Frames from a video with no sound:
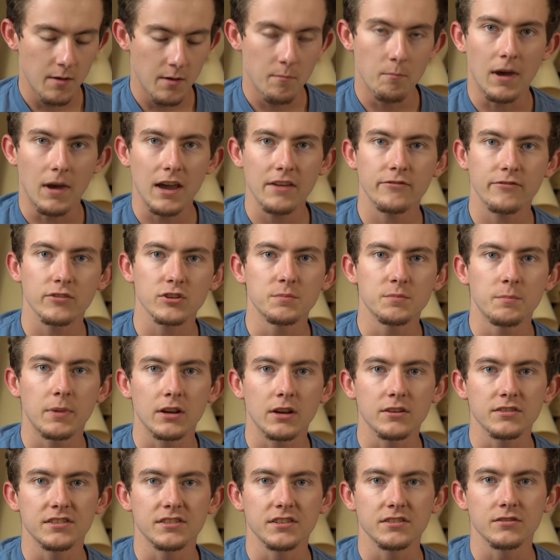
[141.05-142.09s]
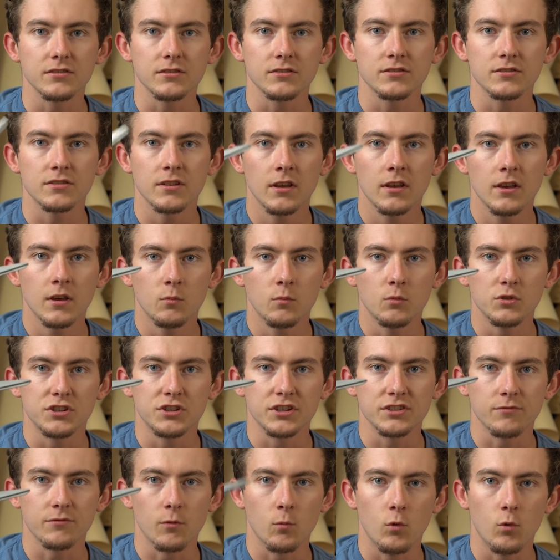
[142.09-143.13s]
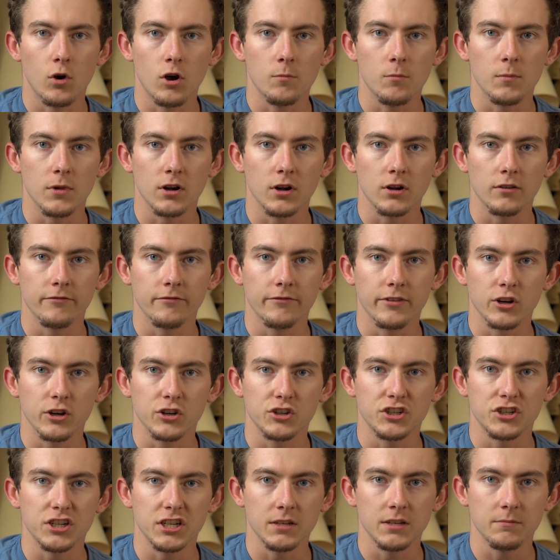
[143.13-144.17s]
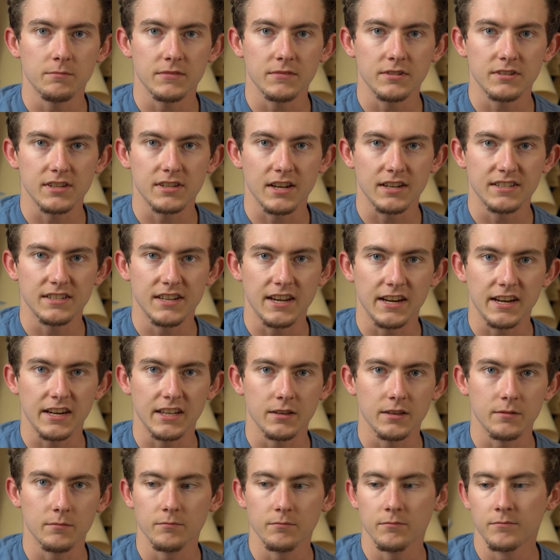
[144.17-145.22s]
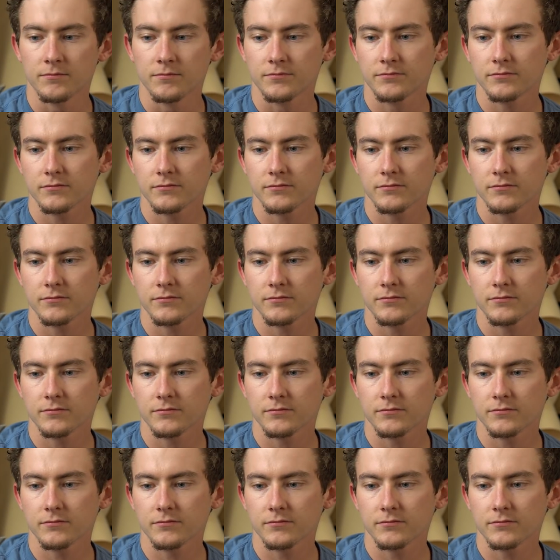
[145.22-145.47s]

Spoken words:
my first pair of scissors was just from Walmart, very cheap, titanium,